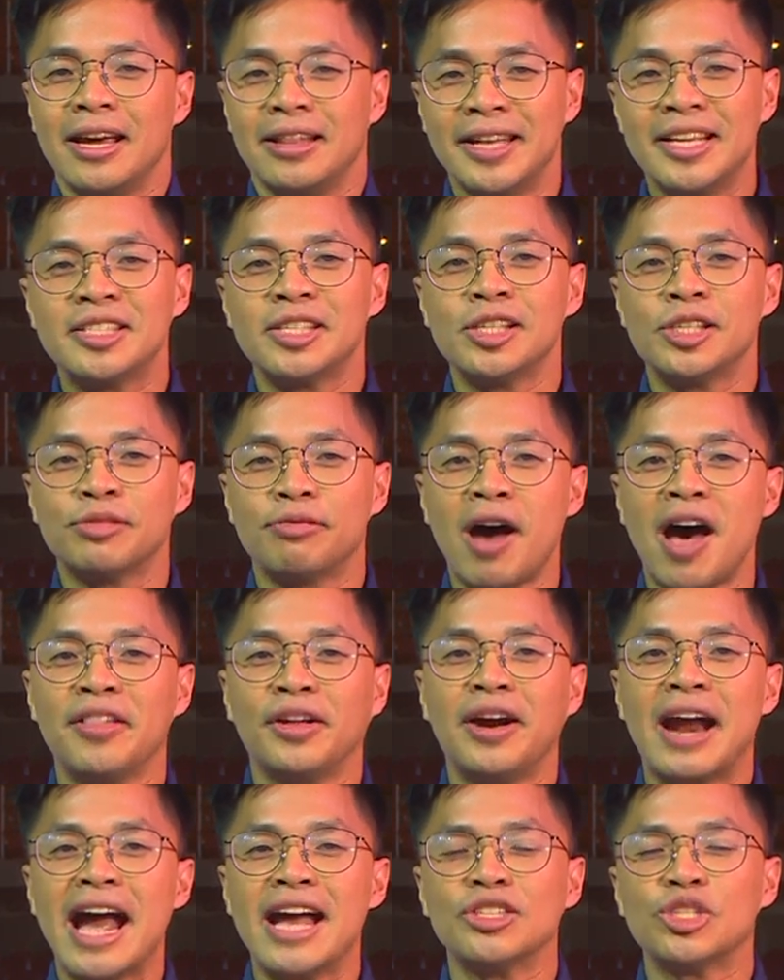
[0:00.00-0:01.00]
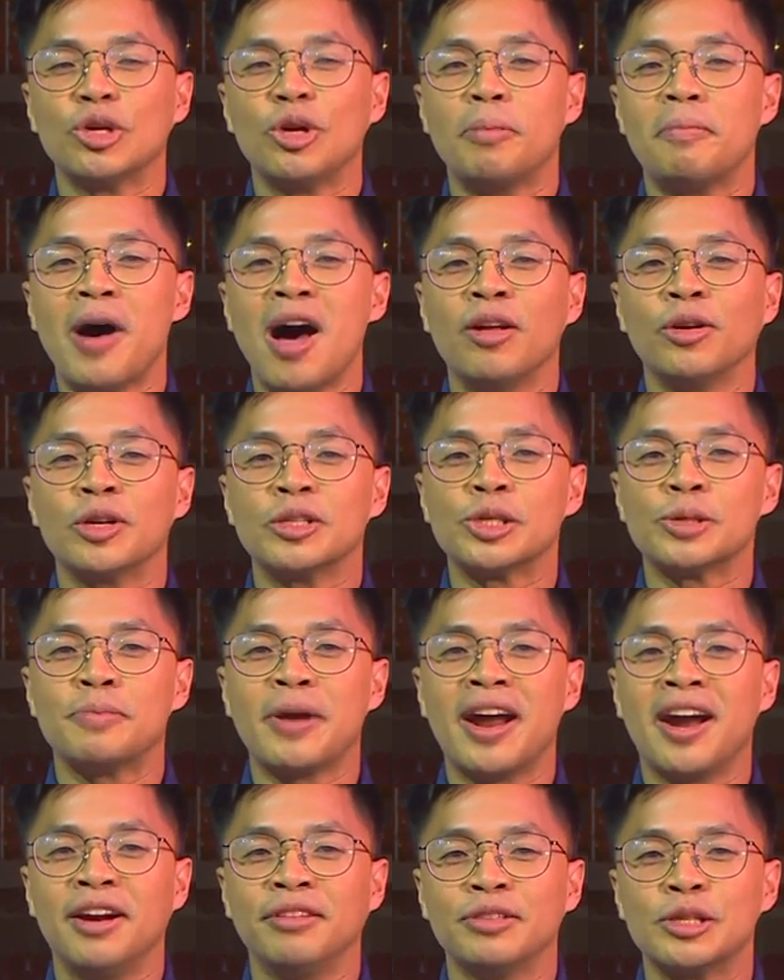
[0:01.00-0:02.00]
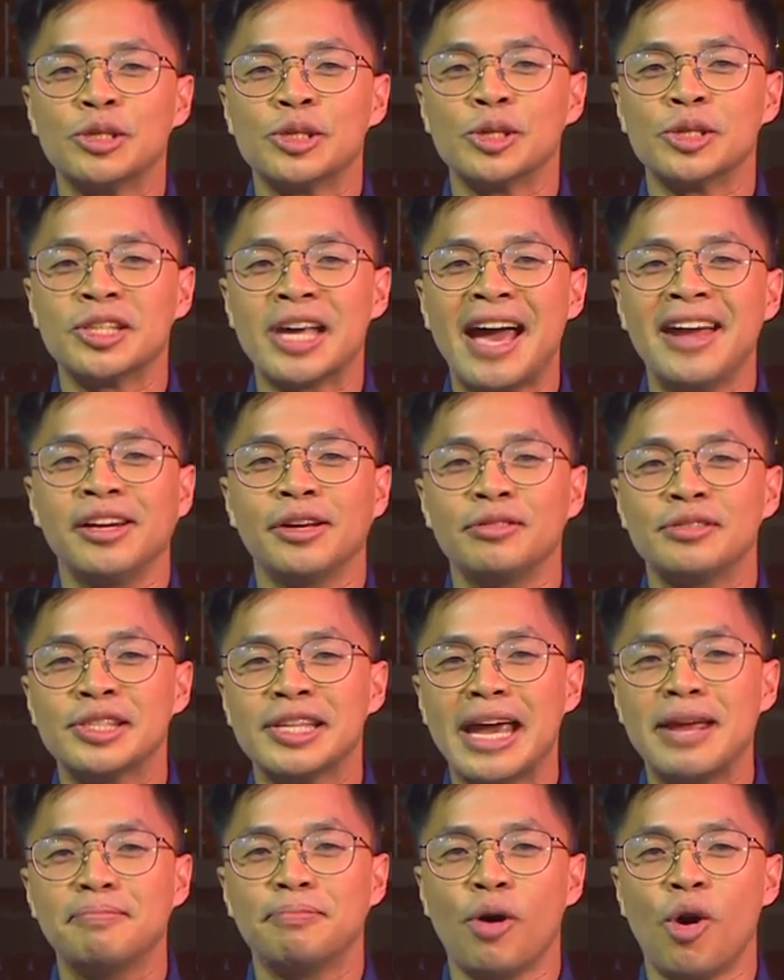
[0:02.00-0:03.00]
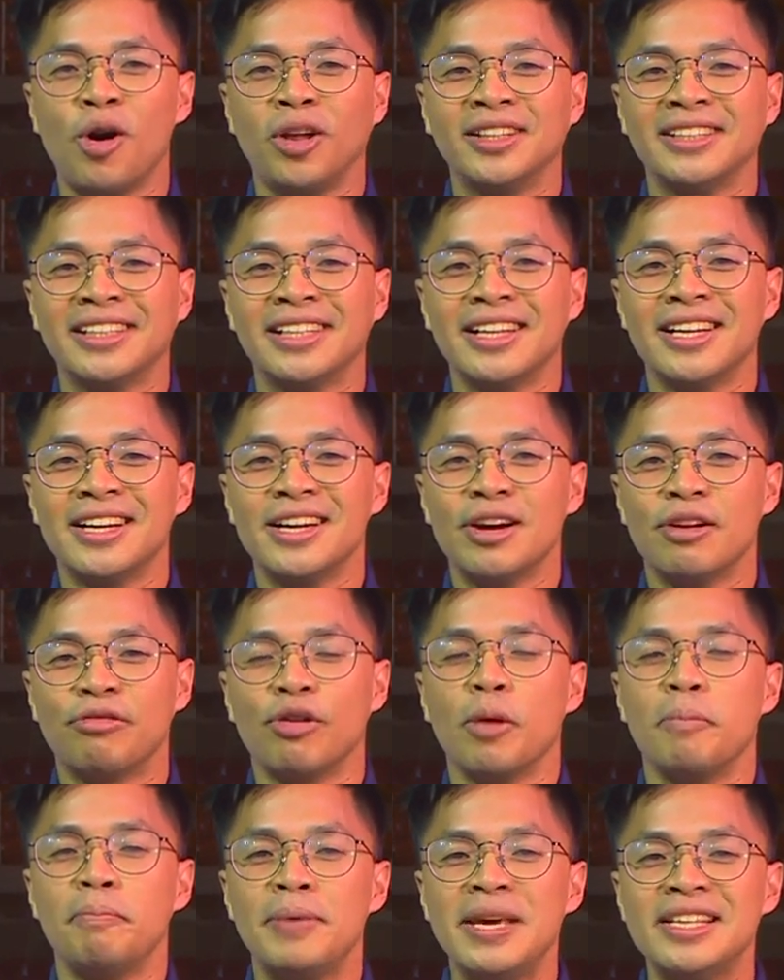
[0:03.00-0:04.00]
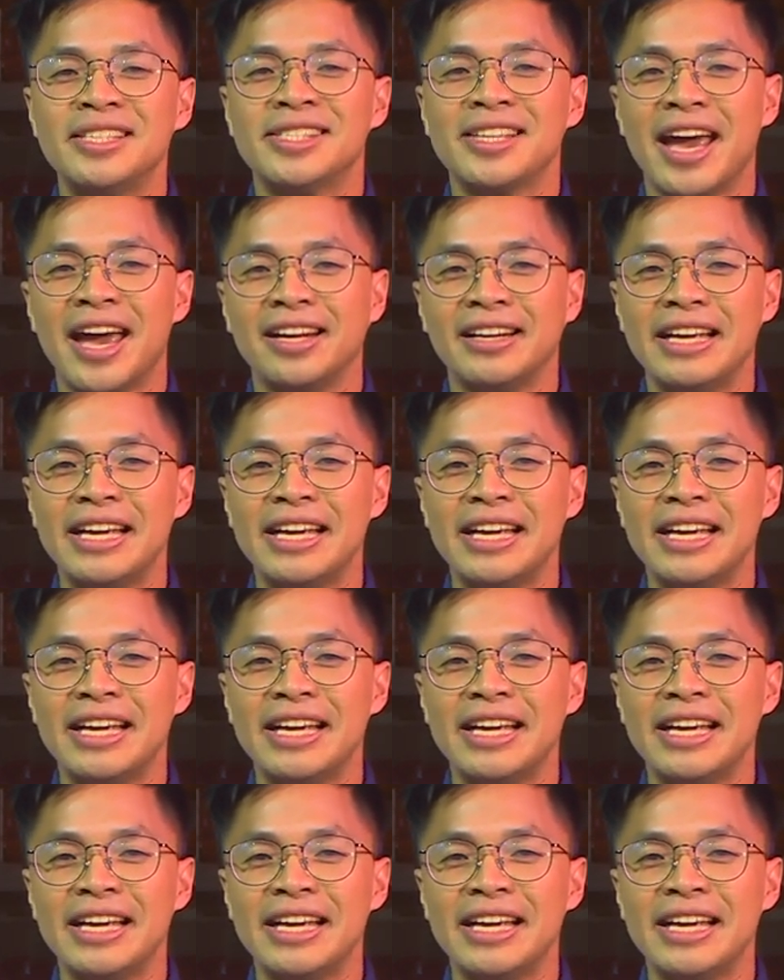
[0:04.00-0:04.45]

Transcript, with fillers: This is Father Angelo Paolo Asprer of the Society of Saint Paul for P C N